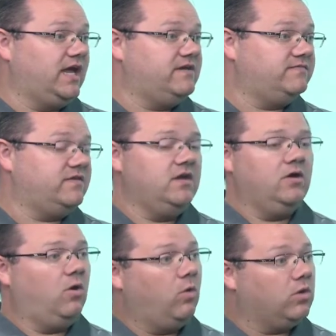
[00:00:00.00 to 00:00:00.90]
and life
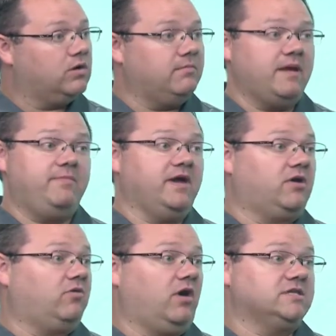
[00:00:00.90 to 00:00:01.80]
or might be
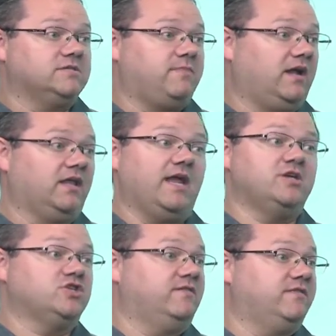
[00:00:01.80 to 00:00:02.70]
a
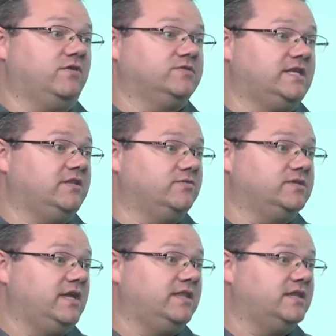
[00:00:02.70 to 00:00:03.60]
cross-pollination of those in
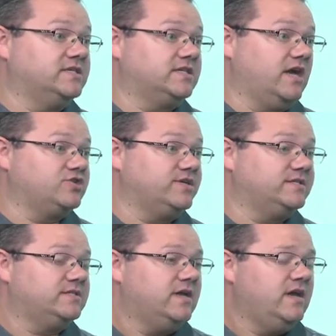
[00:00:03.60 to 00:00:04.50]
those in the
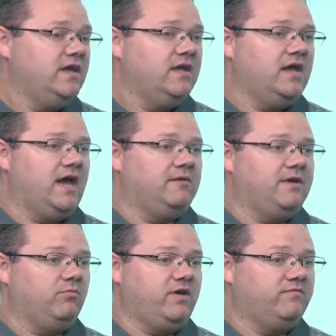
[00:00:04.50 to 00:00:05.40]
discussions. Okay.
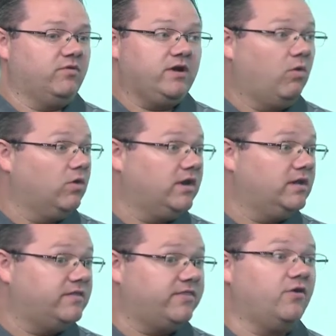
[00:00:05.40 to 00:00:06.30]
Um, and we've
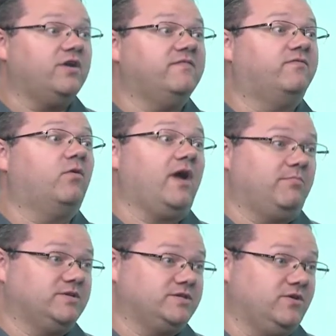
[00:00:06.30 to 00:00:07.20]
recorded 34
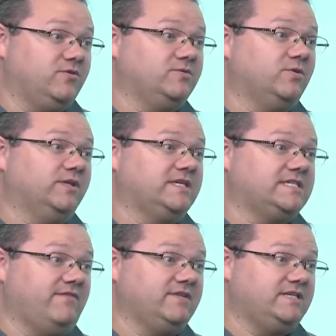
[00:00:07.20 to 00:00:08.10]
episodes, only
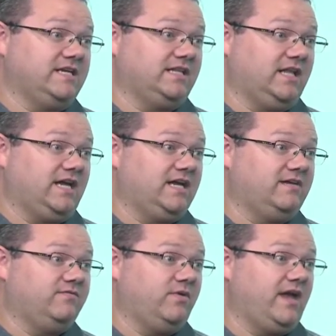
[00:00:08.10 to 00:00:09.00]
17
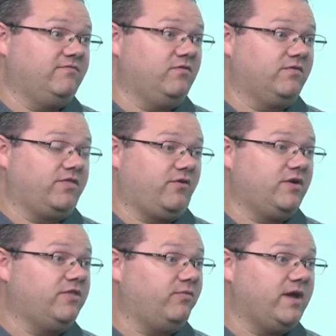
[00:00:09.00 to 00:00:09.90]
live. We okay. have over
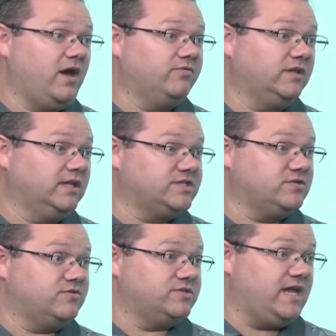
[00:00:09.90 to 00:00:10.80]
3,300
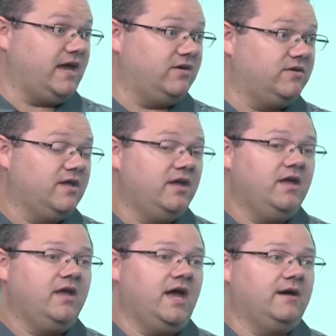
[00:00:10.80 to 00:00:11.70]
listeners wow.
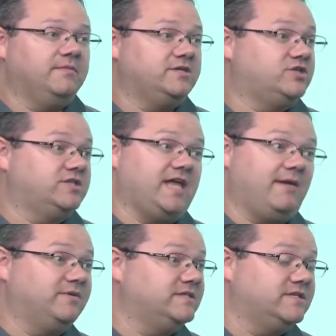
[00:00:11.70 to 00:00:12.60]
now. Um, that's just
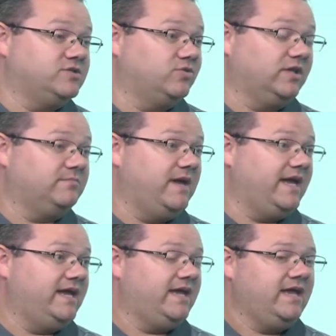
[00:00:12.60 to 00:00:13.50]
happened since early
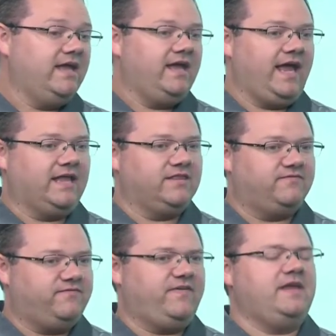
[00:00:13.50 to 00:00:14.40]
May, and
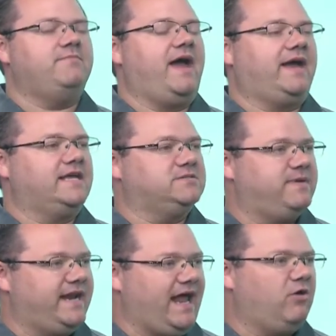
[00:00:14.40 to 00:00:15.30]
the feedback has
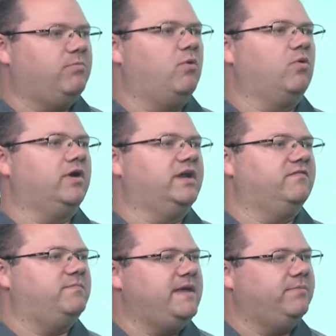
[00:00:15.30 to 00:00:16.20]
been an outpouring
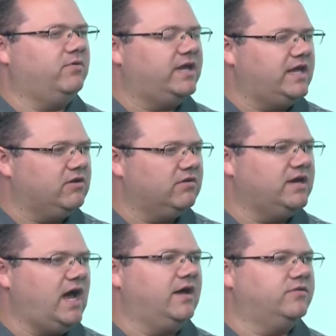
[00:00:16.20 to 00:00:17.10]
of people
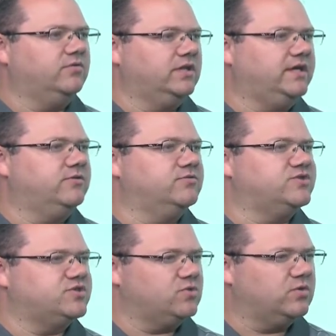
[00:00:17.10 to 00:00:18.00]
hearing other
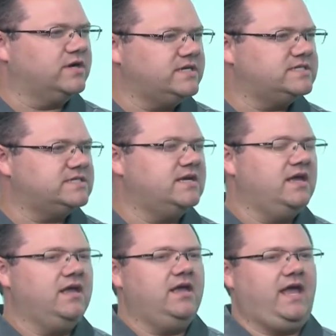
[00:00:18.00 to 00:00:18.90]
leaders' stories,
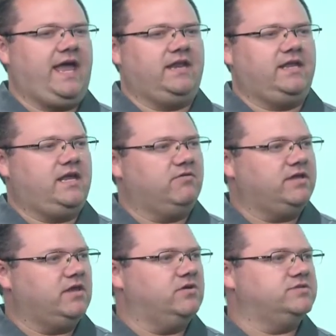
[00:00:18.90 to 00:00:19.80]
and
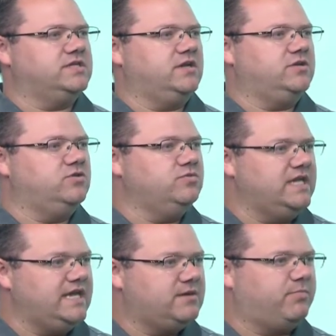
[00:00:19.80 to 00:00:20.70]
hearing those in a
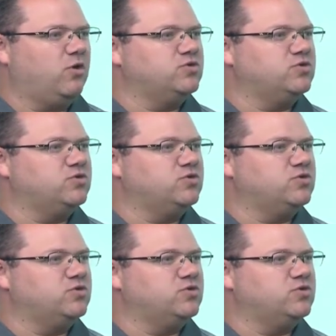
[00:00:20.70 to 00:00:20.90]
unique,